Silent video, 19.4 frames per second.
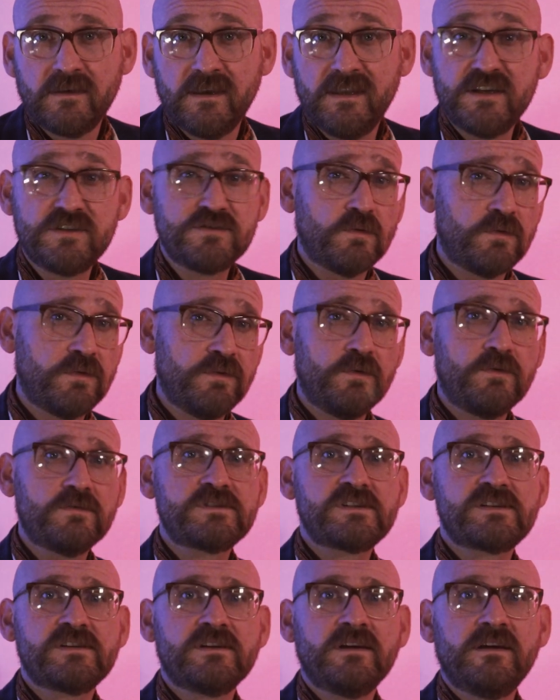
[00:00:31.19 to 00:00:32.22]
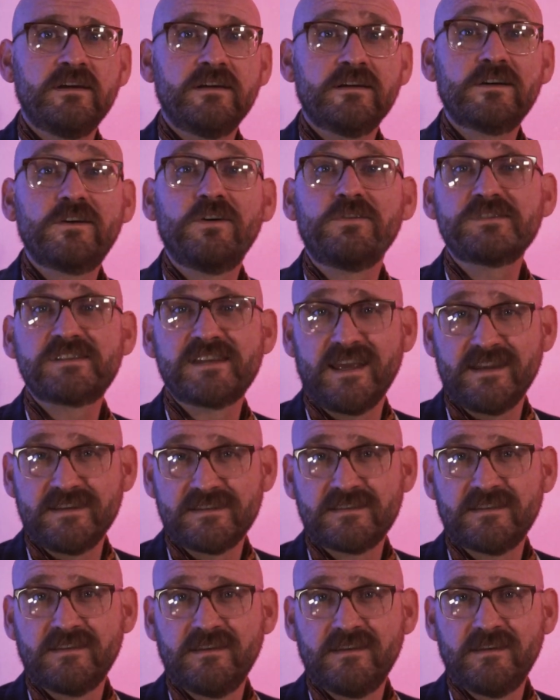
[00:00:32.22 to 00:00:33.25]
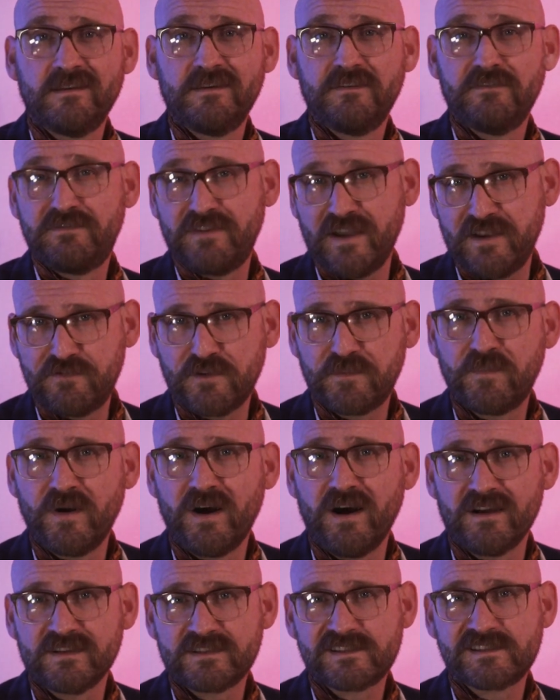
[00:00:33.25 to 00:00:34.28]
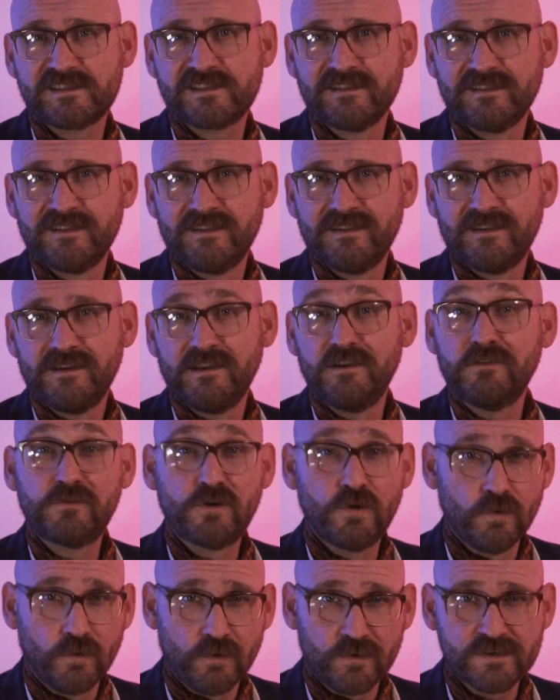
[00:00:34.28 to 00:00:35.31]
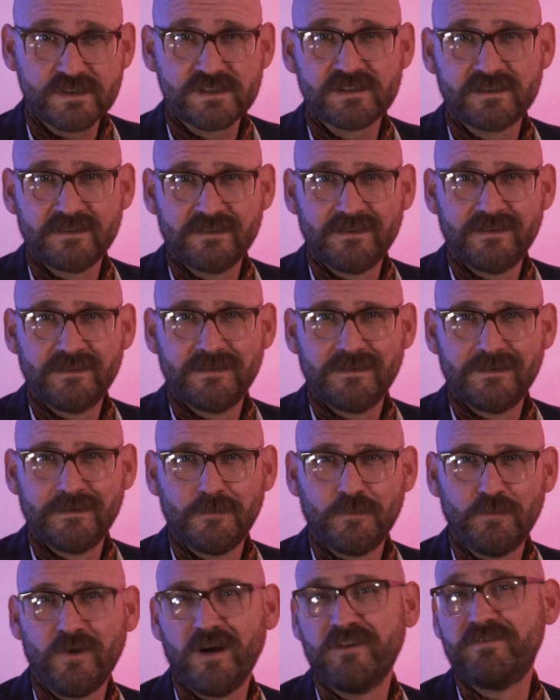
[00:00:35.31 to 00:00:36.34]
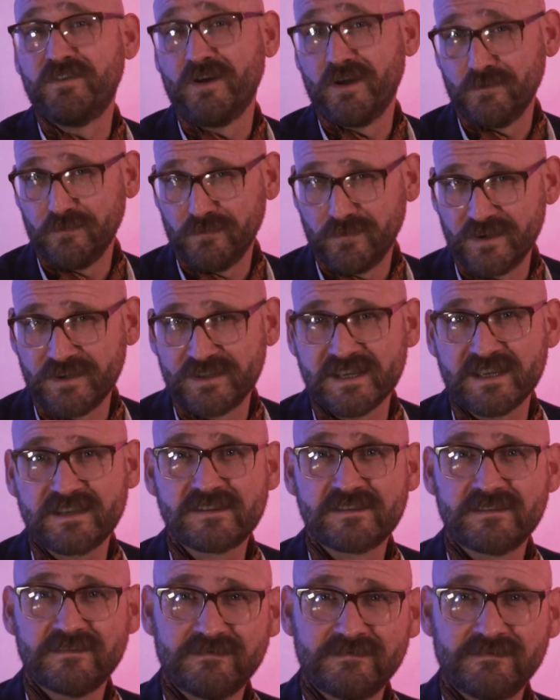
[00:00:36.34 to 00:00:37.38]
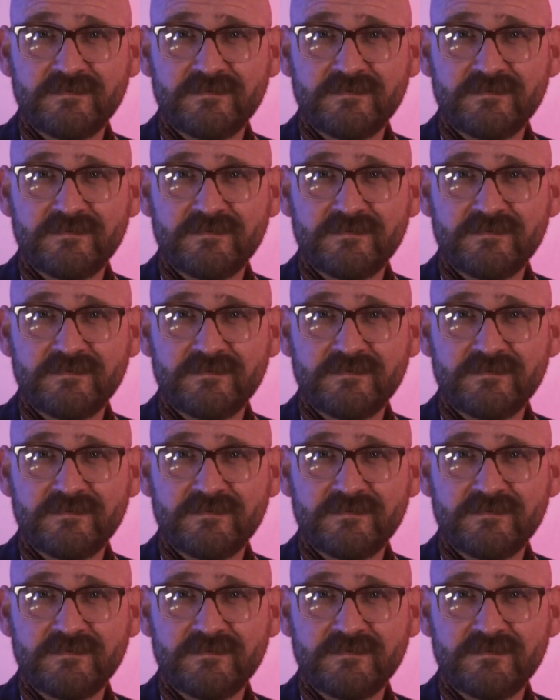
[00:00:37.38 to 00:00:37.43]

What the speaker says: initial thoughts, content, favourite parts, and of course, my final verdict.